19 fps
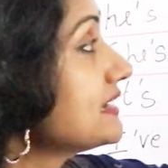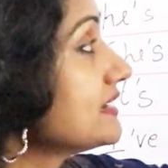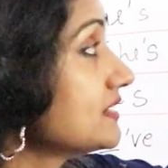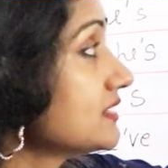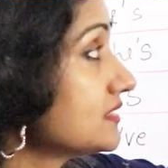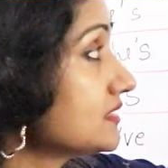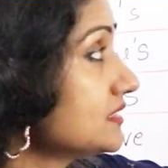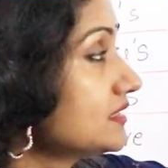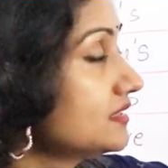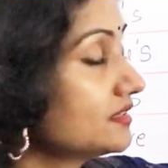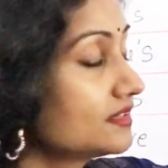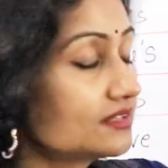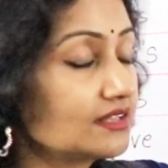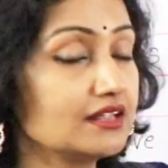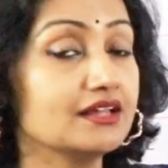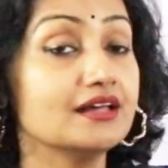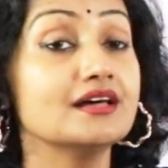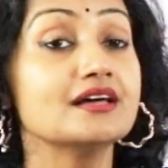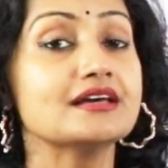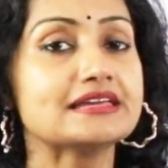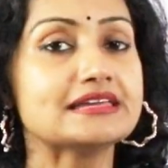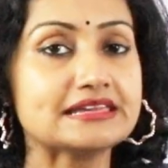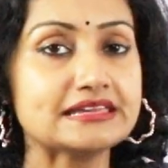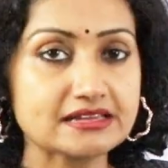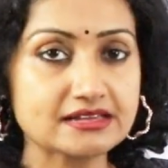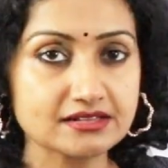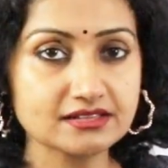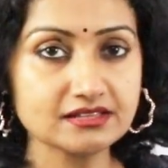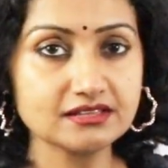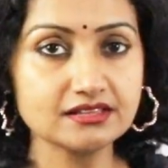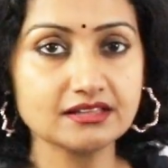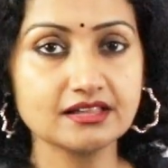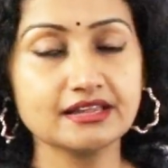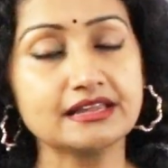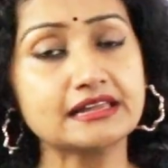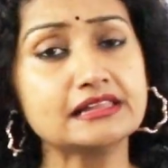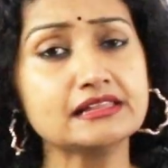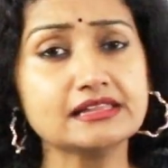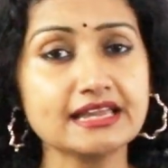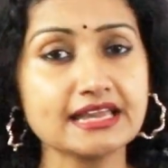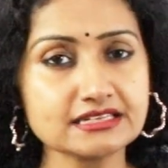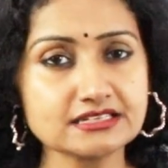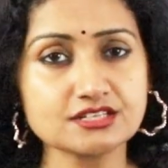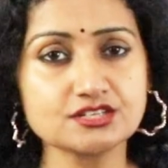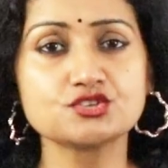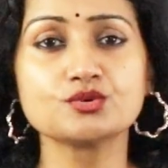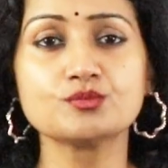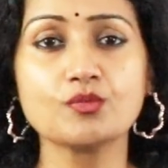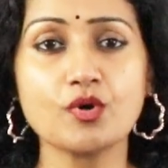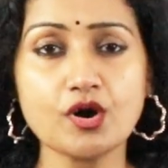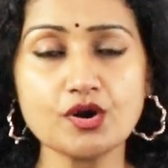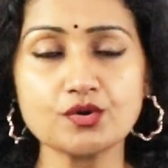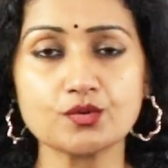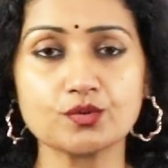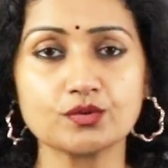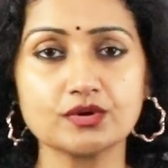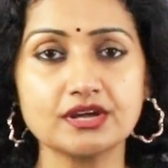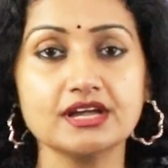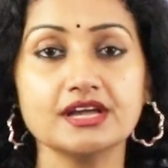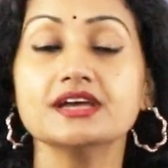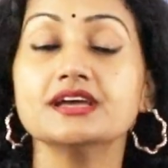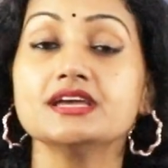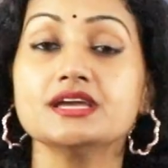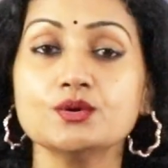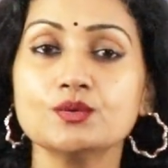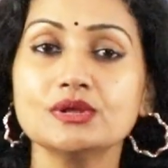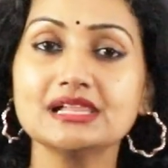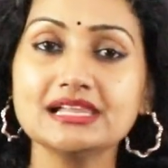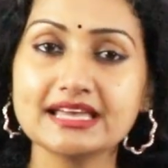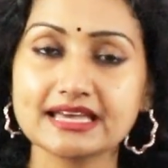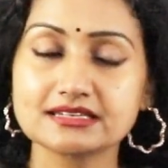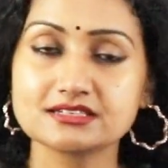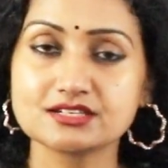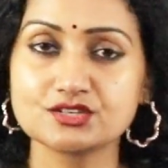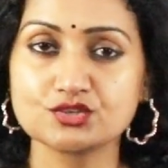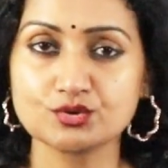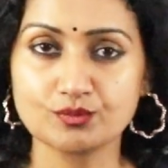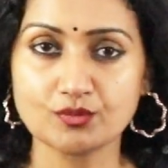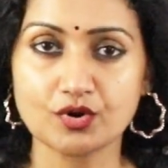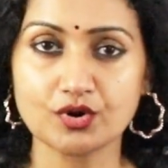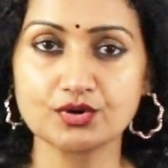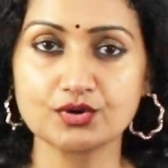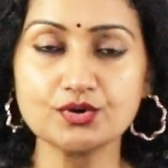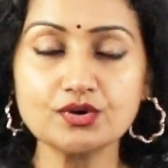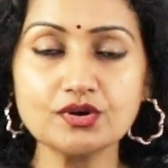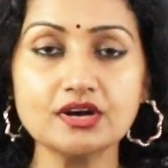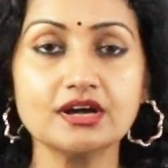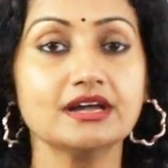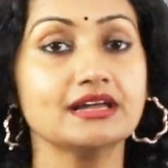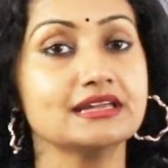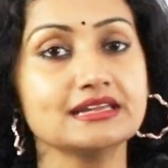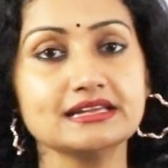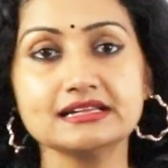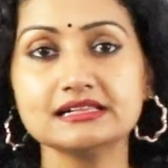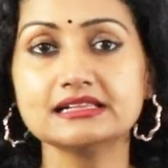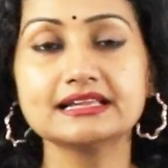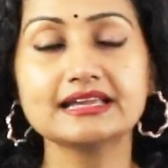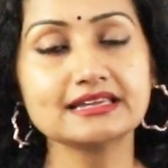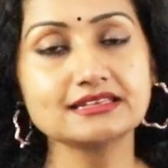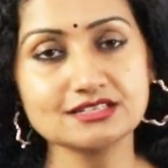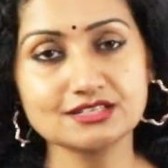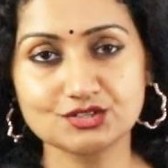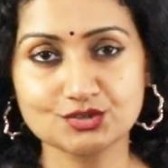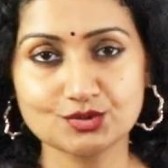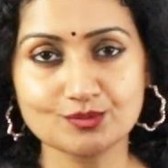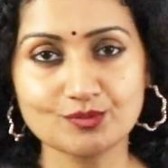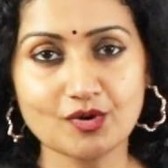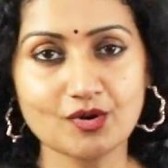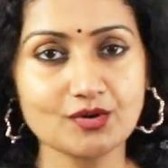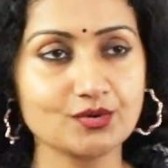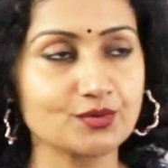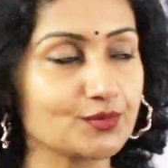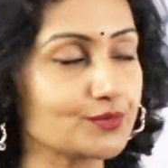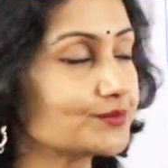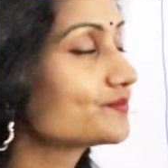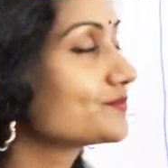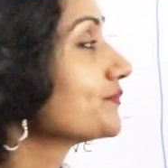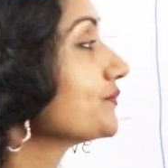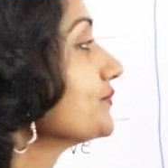he'll get it tomorrow, he will get it tomorrow, he'll get it tomorrow.